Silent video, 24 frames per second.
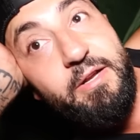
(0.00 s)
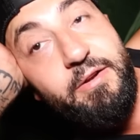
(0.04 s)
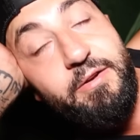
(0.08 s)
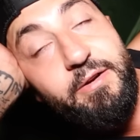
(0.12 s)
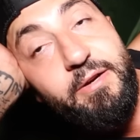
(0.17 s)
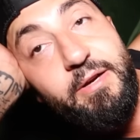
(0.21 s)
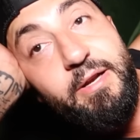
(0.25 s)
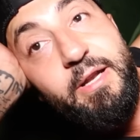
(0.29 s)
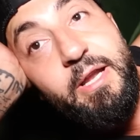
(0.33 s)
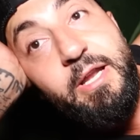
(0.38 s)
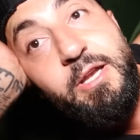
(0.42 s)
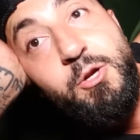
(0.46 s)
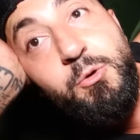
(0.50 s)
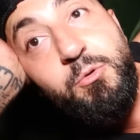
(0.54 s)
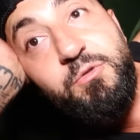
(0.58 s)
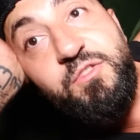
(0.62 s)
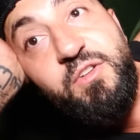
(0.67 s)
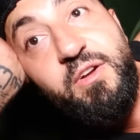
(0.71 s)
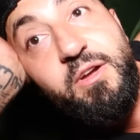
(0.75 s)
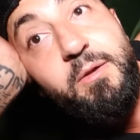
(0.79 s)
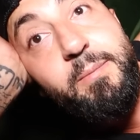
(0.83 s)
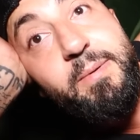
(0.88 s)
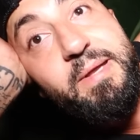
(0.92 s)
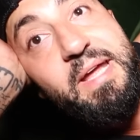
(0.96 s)
here. And I know it's
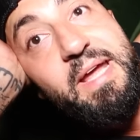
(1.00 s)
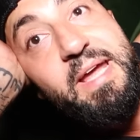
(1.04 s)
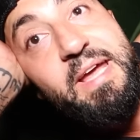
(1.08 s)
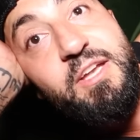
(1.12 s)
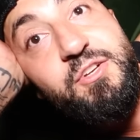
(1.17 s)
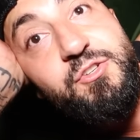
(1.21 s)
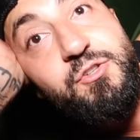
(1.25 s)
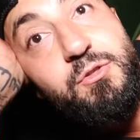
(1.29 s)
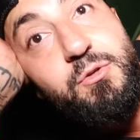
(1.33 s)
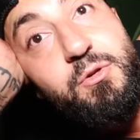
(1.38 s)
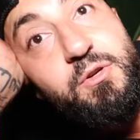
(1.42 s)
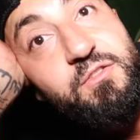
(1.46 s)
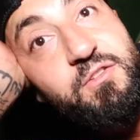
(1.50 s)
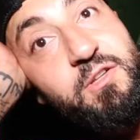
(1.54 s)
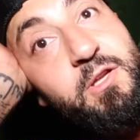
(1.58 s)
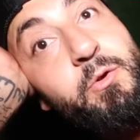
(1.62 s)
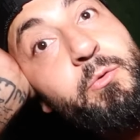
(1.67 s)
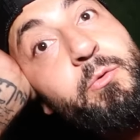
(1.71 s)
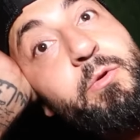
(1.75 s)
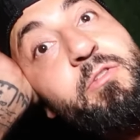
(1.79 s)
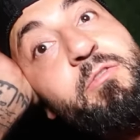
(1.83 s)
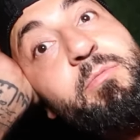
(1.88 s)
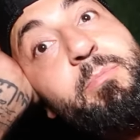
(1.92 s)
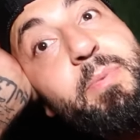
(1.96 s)
not going to be Angelo because he
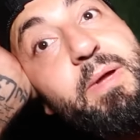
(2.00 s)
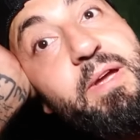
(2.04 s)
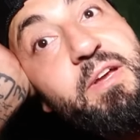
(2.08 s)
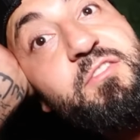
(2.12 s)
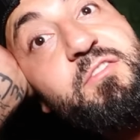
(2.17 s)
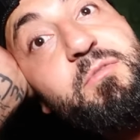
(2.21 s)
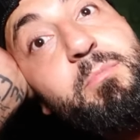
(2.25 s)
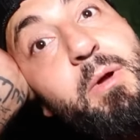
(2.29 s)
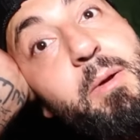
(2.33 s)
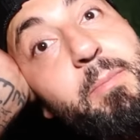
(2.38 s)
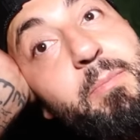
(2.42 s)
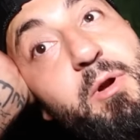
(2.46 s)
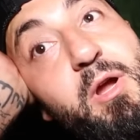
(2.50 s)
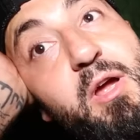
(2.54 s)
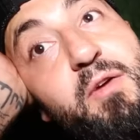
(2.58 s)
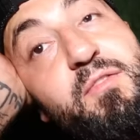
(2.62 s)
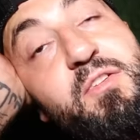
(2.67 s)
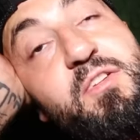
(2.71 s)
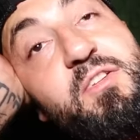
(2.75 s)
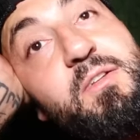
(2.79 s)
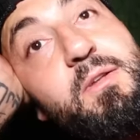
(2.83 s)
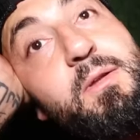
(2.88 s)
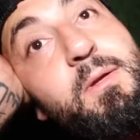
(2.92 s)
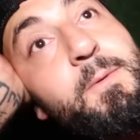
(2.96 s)
respects my
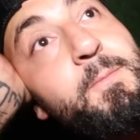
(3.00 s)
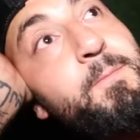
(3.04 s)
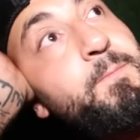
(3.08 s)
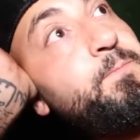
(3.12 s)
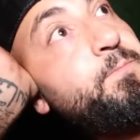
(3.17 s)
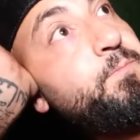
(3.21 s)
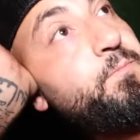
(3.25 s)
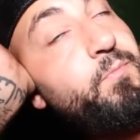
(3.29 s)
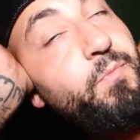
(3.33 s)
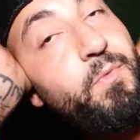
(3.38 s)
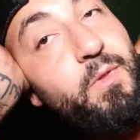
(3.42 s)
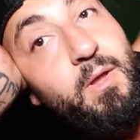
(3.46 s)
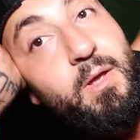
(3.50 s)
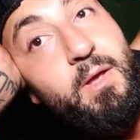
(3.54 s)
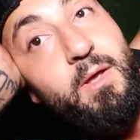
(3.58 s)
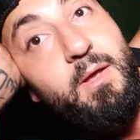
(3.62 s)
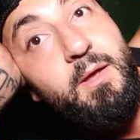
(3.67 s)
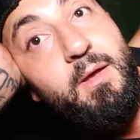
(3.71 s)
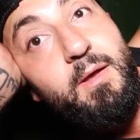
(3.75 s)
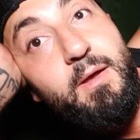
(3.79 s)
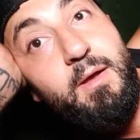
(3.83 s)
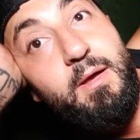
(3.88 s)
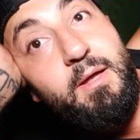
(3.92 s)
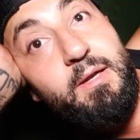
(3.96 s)
privacy.
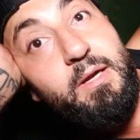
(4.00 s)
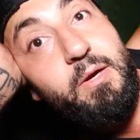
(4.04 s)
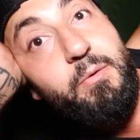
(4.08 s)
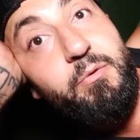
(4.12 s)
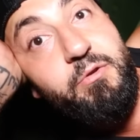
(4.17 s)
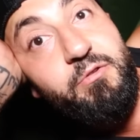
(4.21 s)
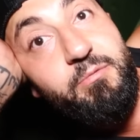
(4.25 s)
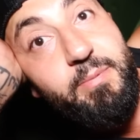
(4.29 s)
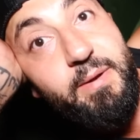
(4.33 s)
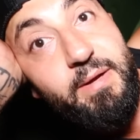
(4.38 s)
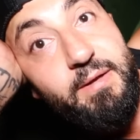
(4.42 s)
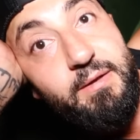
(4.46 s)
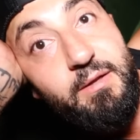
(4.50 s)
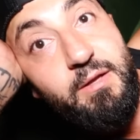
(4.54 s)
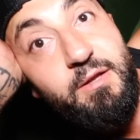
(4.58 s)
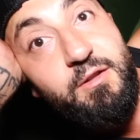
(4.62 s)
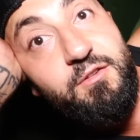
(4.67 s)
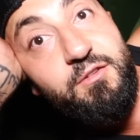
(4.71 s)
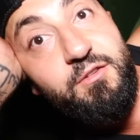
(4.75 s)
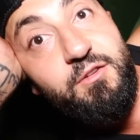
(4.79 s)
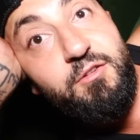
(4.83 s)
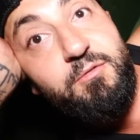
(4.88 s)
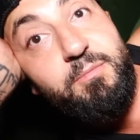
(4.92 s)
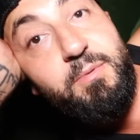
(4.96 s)
And I respect
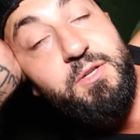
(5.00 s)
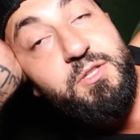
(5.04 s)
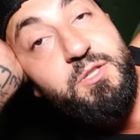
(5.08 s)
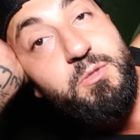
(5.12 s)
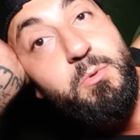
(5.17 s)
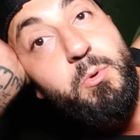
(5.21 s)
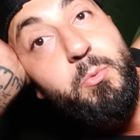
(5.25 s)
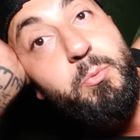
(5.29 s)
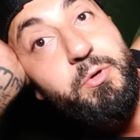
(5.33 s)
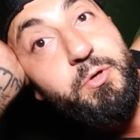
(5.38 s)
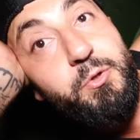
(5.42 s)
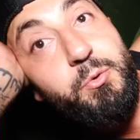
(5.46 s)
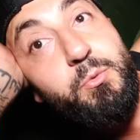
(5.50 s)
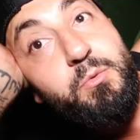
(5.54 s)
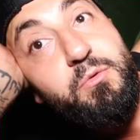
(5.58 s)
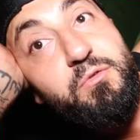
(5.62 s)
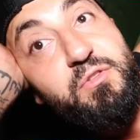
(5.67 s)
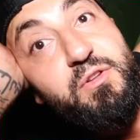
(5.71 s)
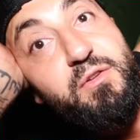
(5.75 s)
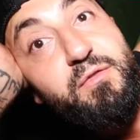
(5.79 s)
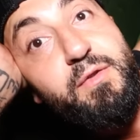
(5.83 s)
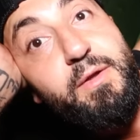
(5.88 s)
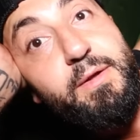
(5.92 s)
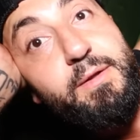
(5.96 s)
his, especially when we're doing
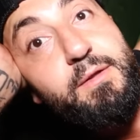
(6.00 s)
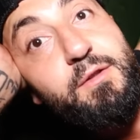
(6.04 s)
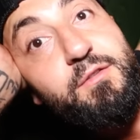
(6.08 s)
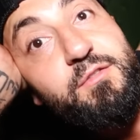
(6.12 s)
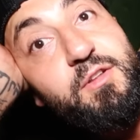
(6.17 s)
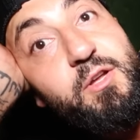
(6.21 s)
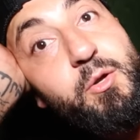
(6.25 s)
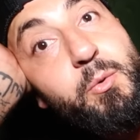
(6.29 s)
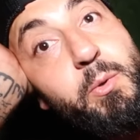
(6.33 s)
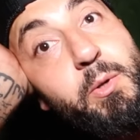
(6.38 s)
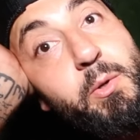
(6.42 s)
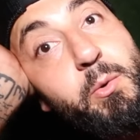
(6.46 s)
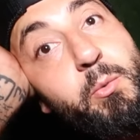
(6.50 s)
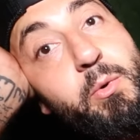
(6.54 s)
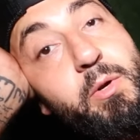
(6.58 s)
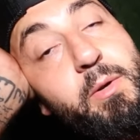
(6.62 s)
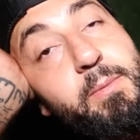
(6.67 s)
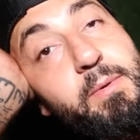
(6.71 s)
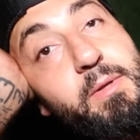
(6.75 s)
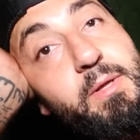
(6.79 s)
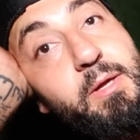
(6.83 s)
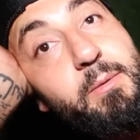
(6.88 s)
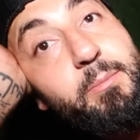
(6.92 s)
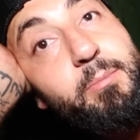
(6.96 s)
stuff like this. Like, we don't want to
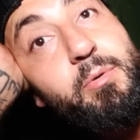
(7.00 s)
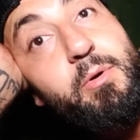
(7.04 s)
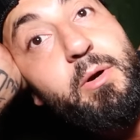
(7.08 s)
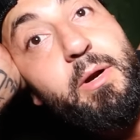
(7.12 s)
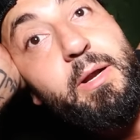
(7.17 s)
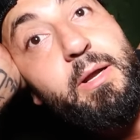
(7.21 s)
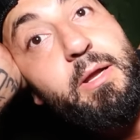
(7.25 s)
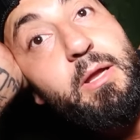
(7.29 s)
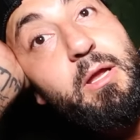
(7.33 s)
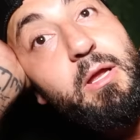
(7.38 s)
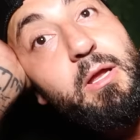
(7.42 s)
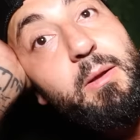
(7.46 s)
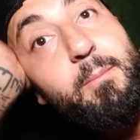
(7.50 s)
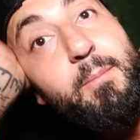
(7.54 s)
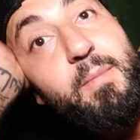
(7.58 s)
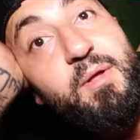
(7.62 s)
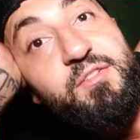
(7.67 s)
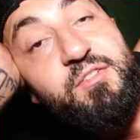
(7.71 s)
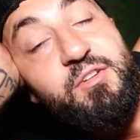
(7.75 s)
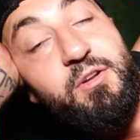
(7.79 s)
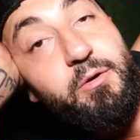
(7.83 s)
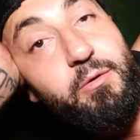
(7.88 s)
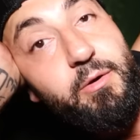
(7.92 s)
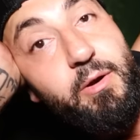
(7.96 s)
be like pranking and
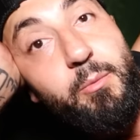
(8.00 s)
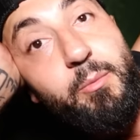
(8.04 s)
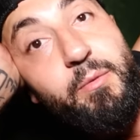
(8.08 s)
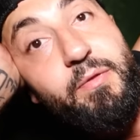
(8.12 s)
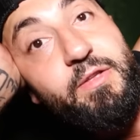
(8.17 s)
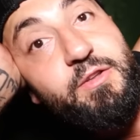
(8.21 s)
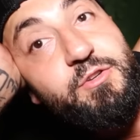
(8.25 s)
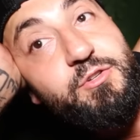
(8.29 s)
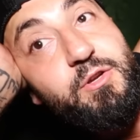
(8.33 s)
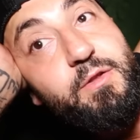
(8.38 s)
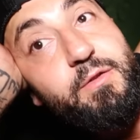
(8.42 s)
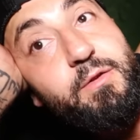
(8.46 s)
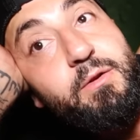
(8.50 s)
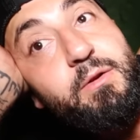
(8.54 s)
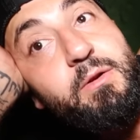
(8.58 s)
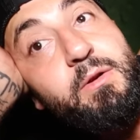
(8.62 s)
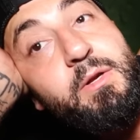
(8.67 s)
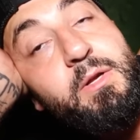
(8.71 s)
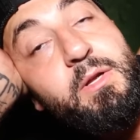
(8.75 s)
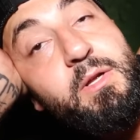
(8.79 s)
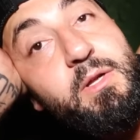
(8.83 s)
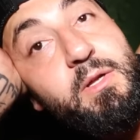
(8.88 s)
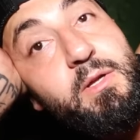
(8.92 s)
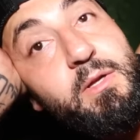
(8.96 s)
messing around with each other,
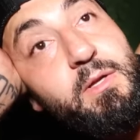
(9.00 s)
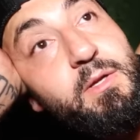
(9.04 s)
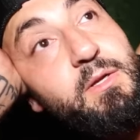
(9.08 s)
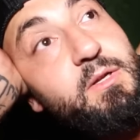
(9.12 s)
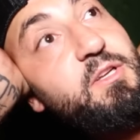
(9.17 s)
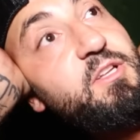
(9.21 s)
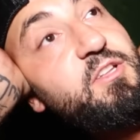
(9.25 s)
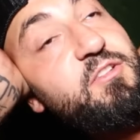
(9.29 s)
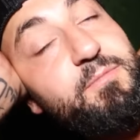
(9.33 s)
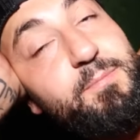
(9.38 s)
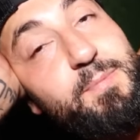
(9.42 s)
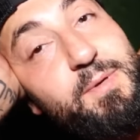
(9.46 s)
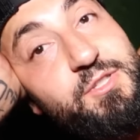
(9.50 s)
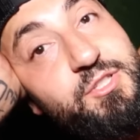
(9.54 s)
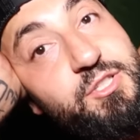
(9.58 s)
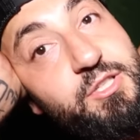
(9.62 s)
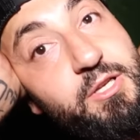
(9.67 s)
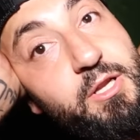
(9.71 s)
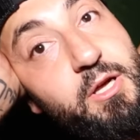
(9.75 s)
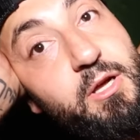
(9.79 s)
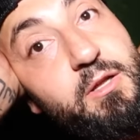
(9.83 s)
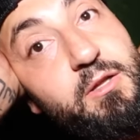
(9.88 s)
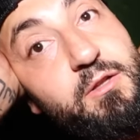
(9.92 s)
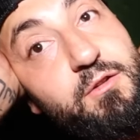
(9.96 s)
especially
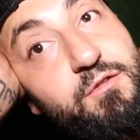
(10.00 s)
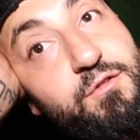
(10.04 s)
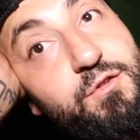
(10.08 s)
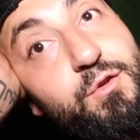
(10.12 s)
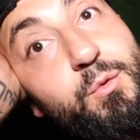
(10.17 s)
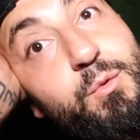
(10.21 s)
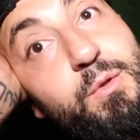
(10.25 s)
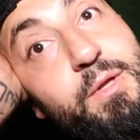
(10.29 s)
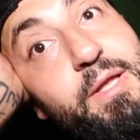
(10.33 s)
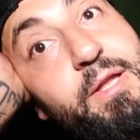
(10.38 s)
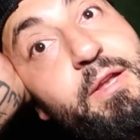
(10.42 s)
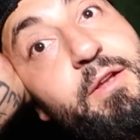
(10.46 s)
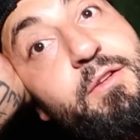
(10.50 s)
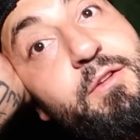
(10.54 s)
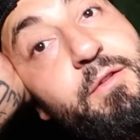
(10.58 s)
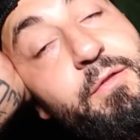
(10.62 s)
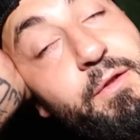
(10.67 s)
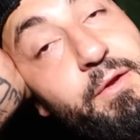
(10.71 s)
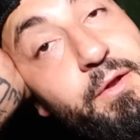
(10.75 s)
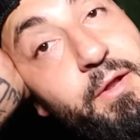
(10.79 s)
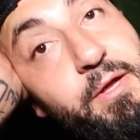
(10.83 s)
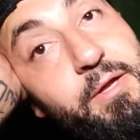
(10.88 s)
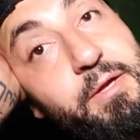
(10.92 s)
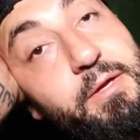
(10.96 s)
not so late into
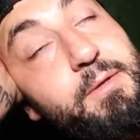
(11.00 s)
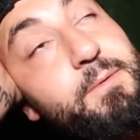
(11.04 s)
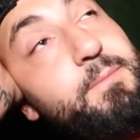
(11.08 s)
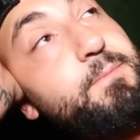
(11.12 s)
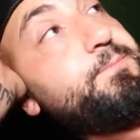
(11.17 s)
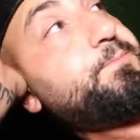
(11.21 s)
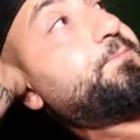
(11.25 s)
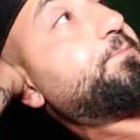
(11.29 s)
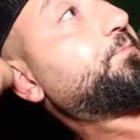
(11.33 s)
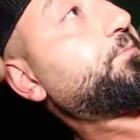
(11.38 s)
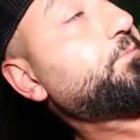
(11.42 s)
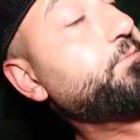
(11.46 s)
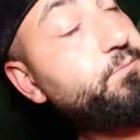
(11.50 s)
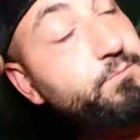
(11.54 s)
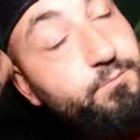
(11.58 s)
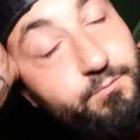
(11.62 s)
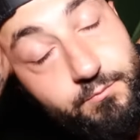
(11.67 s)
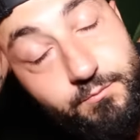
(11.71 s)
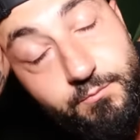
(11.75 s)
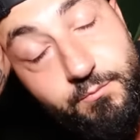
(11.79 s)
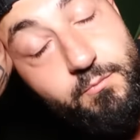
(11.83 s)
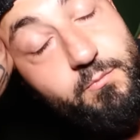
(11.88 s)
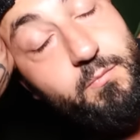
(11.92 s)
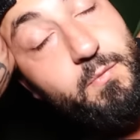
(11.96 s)
the night.
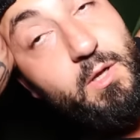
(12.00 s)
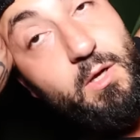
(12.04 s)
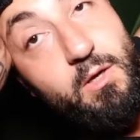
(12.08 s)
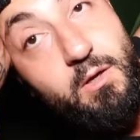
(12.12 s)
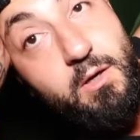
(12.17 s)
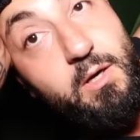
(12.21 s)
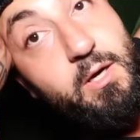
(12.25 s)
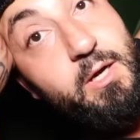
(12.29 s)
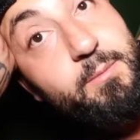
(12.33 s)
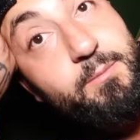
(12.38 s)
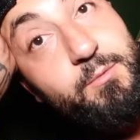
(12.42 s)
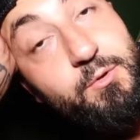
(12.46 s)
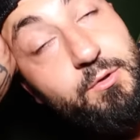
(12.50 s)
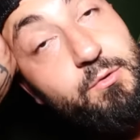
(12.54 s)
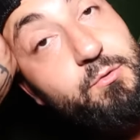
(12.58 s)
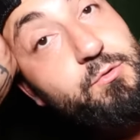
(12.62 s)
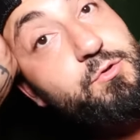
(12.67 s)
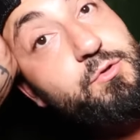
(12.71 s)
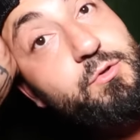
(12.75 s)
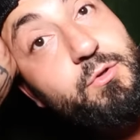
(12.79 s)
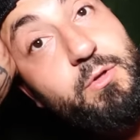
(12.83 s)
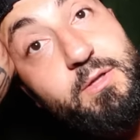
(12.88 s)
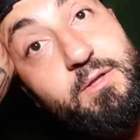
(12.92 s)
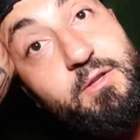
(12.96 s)
I am
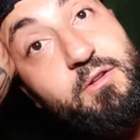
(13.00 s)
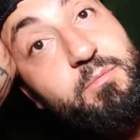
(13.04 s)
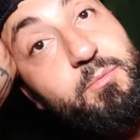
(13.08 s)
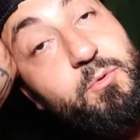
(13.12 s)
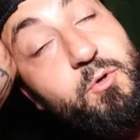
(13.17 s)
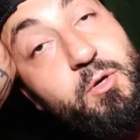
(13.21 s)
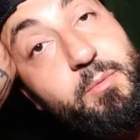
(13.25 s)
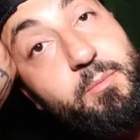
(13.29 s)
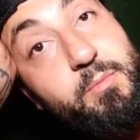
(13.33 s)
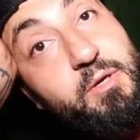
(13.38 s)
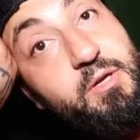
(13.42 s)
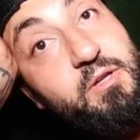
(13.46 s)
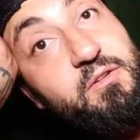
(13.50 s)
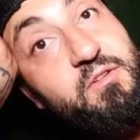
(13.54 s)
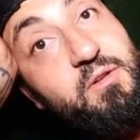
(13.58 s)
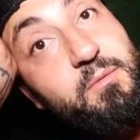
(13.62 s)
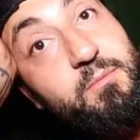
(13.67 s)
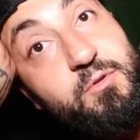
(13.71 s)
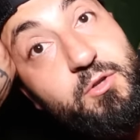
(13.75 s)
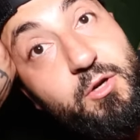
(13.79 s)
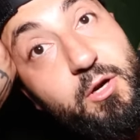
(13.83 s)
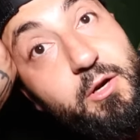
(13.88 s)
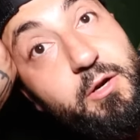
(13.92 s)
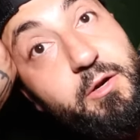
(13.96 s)
delusional at this point because
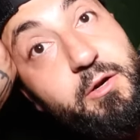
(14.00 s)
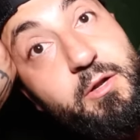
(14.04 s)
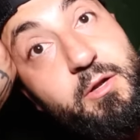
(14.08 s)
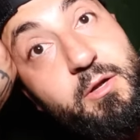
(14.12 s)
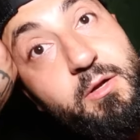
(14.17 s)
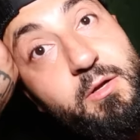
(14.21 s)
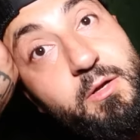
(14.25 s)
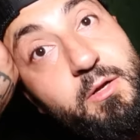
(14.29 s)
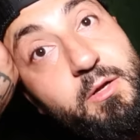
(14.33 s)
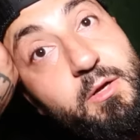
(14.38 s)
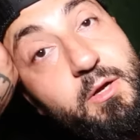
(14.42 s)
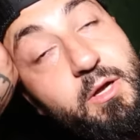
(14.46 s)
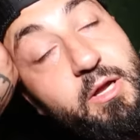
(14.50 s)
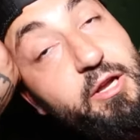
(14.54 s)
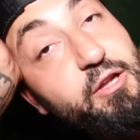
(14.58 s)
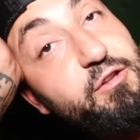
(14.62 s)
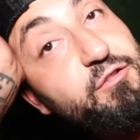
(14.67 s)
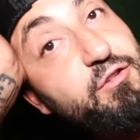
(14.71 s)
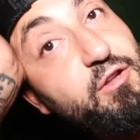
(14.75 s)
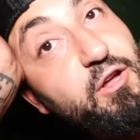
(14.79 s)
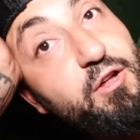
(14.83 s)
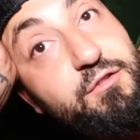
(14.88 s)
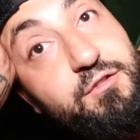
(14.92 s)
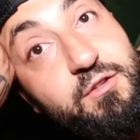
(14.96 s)
I'm tired,
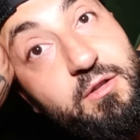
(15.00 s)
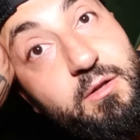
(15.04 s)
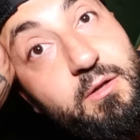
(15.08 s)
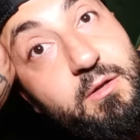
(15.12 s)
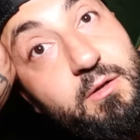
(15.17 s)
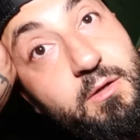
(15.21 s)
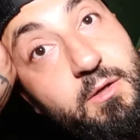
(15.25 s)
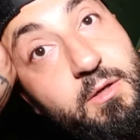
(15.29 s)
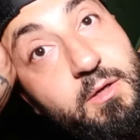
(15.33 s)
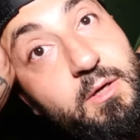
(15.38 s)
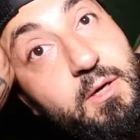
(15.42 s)
exhausted.